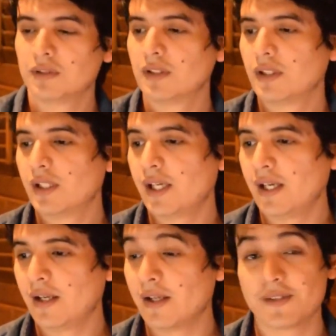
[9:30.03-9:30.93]

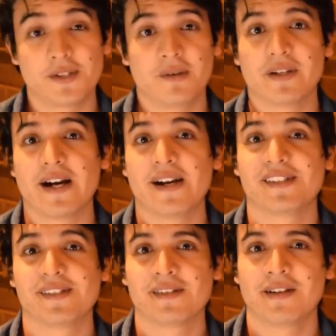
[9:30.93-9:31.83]
and I'll see you
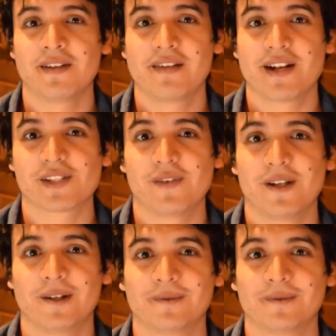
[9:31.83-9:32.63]
guys on the next video.